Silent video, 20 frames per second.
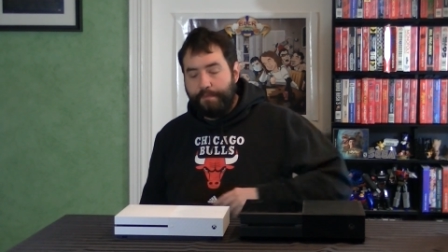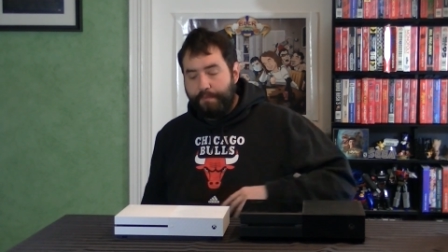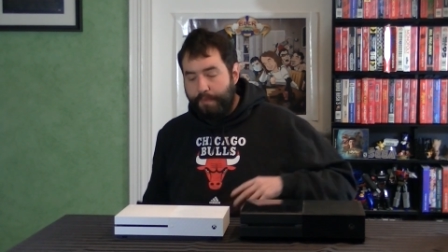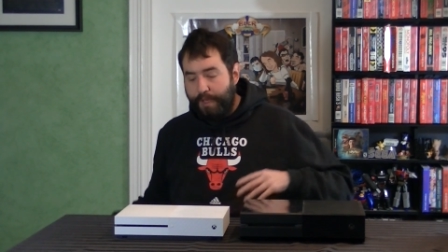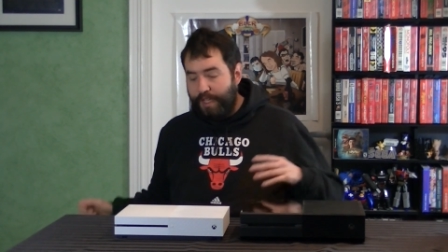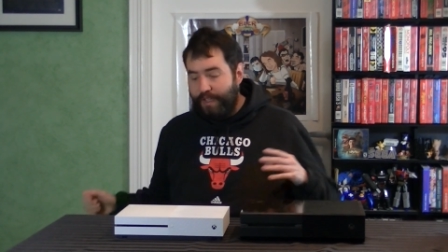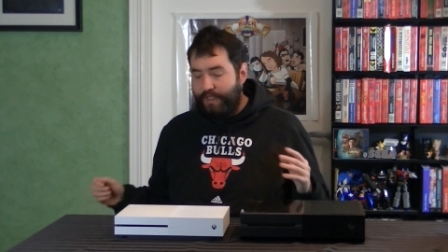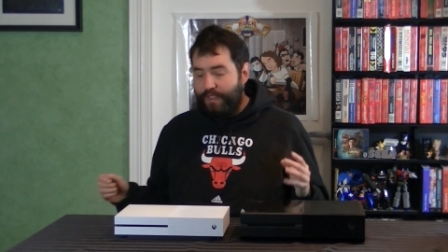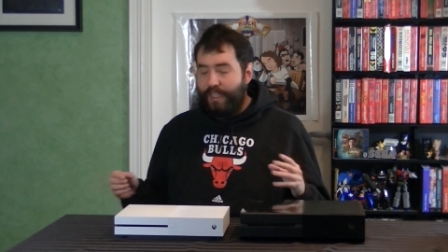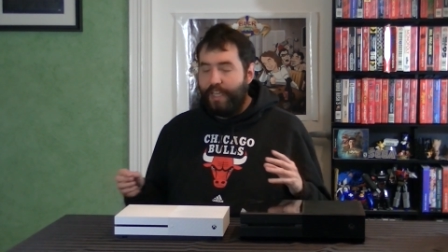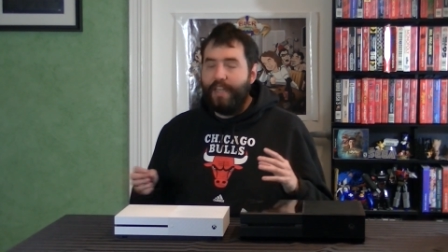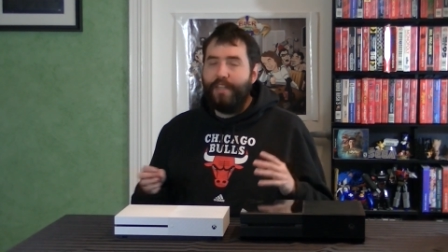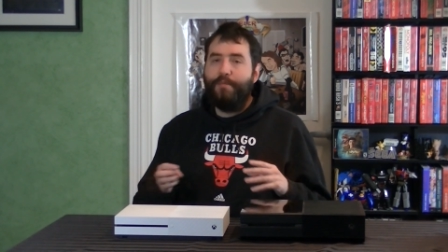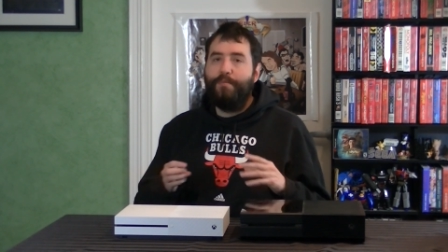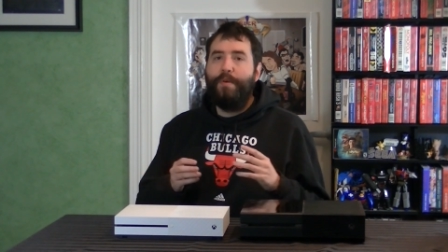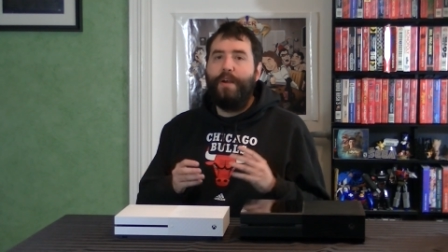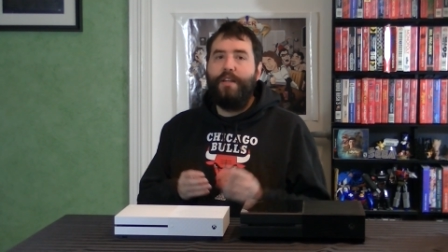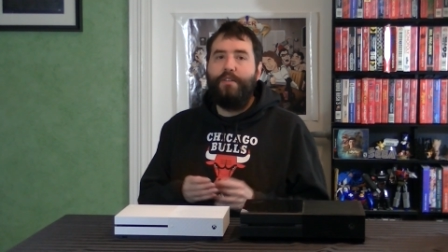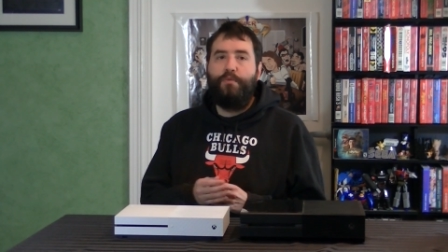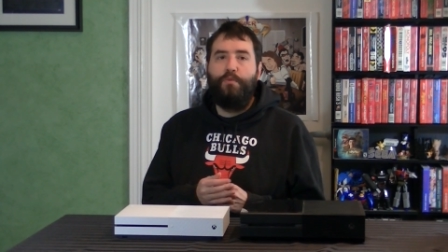Because the
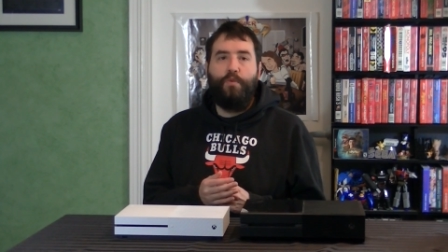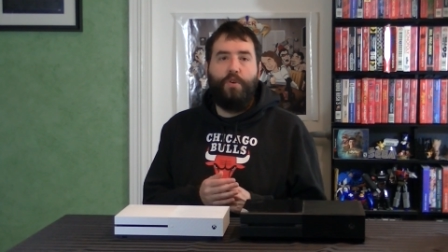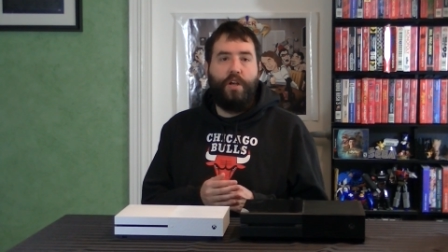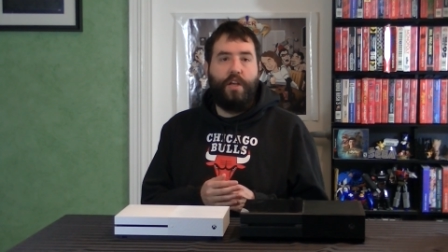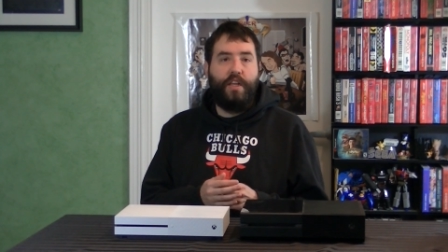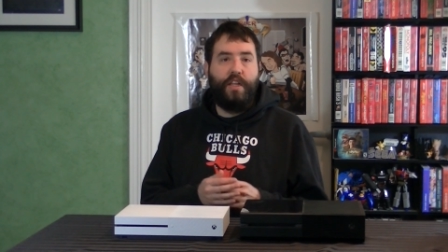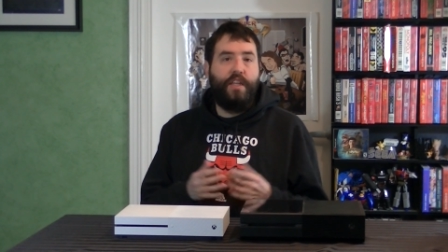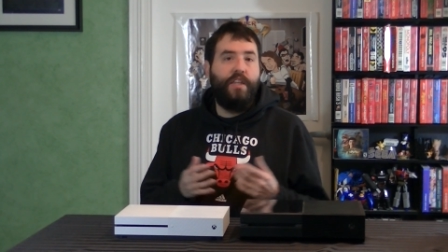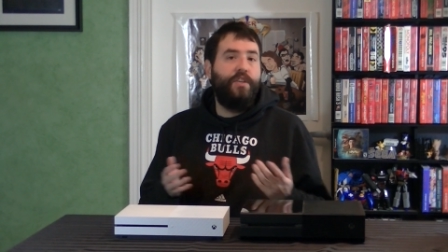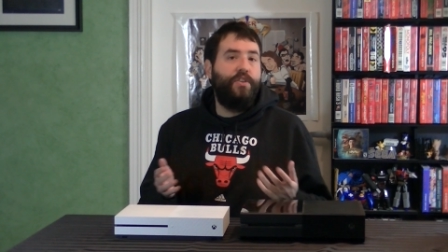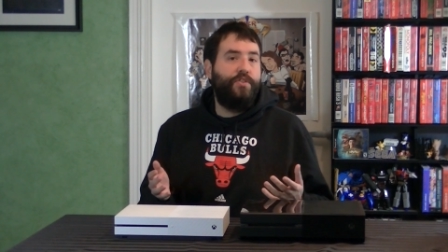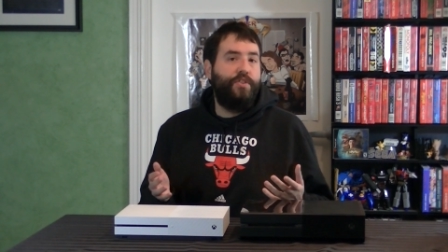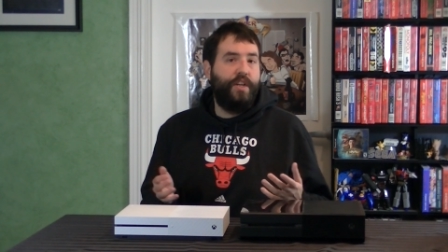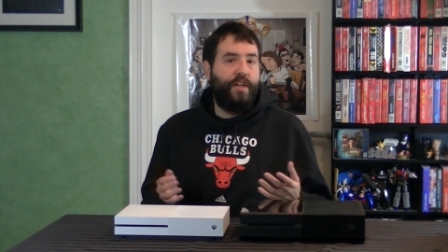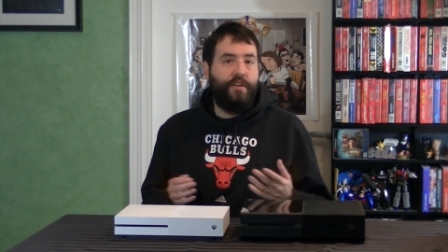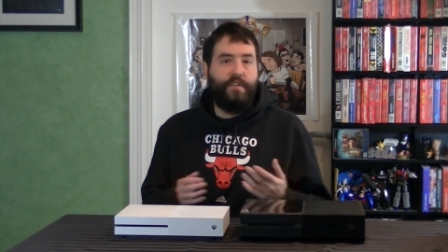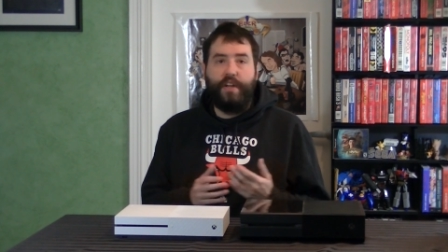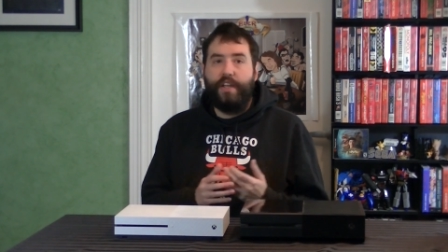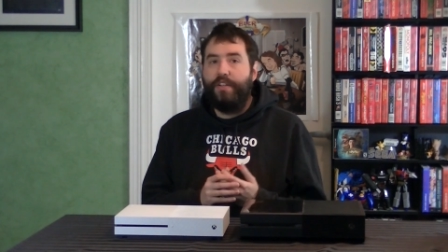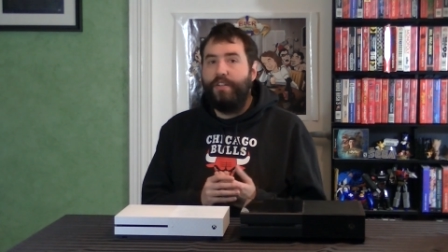Xbox One, in this
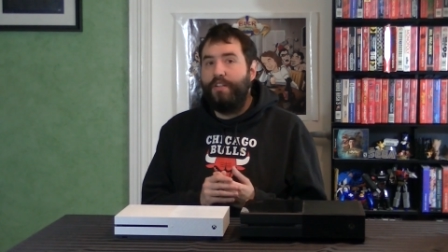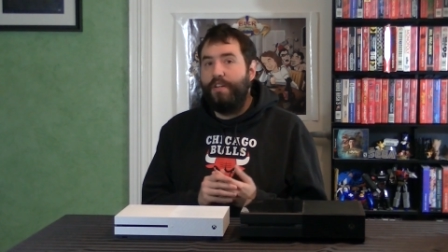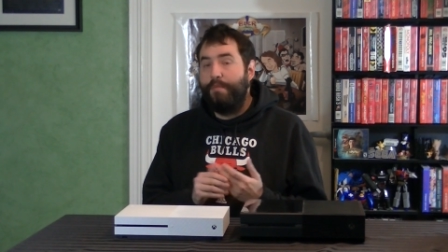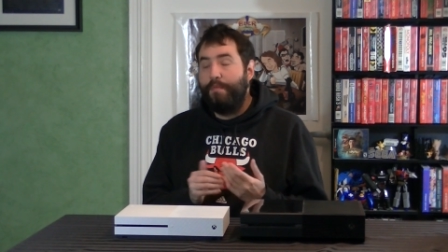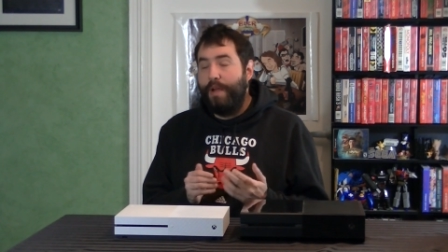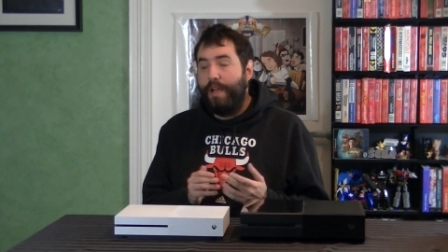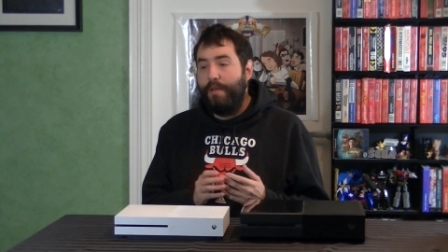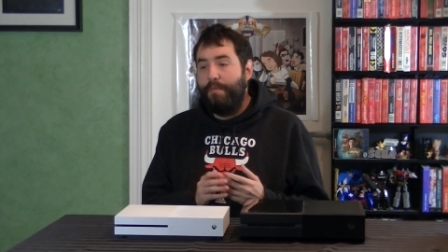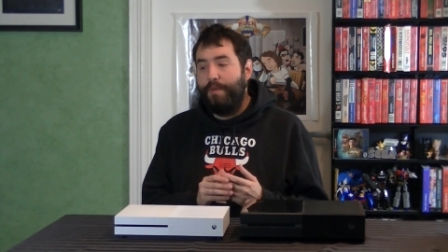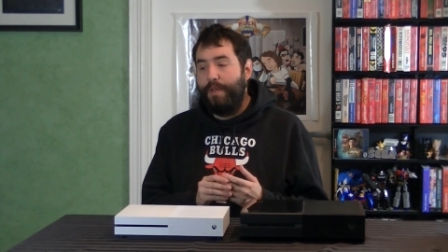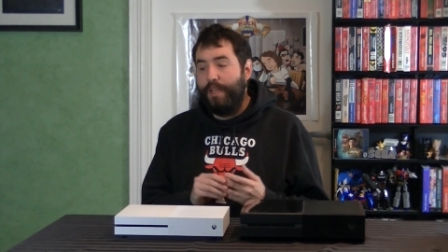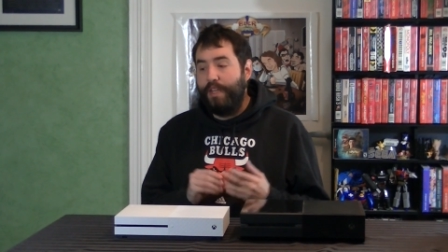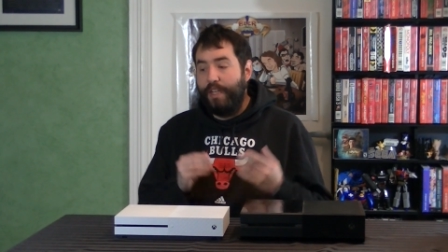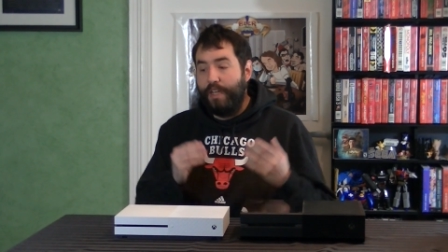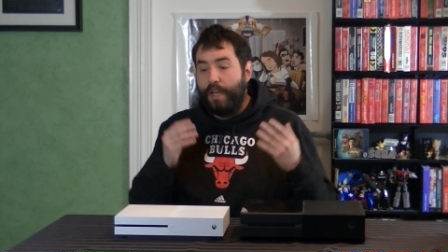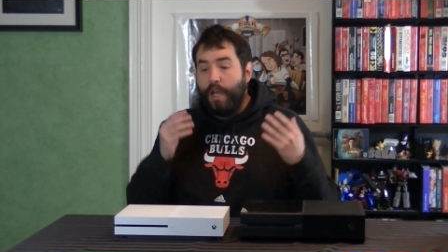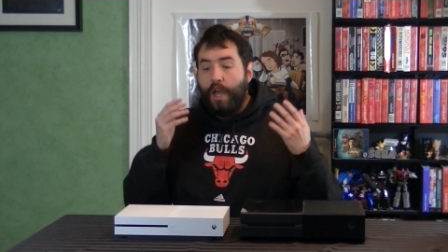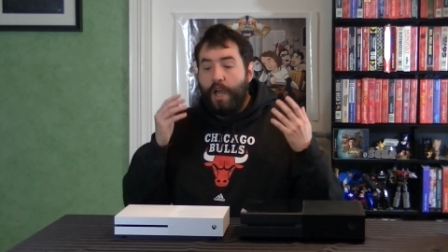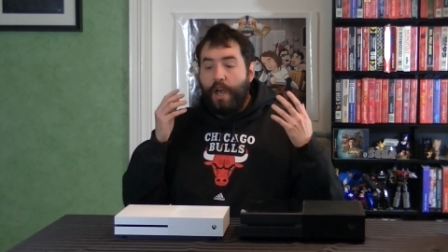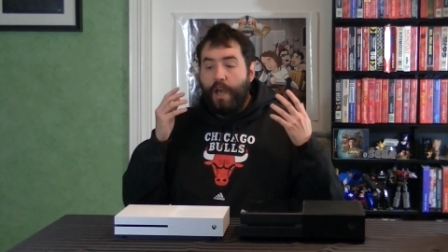generation, in my
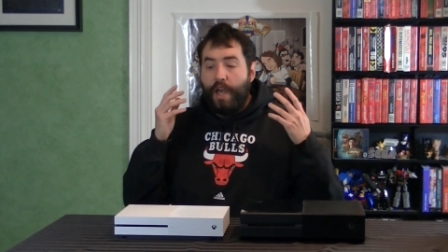opinion,